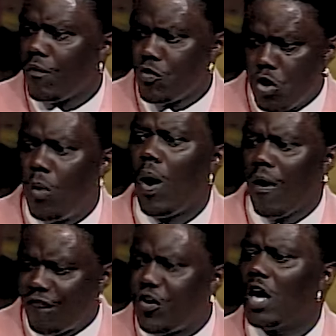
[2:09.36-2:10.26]
If you don't
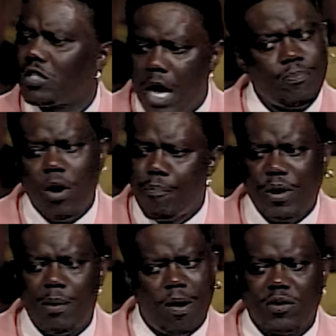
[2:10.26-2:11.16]
want them fucked up, don't bring
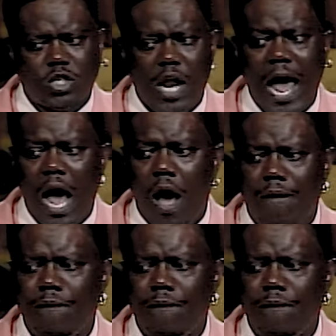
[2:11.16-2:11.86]
them over to the house.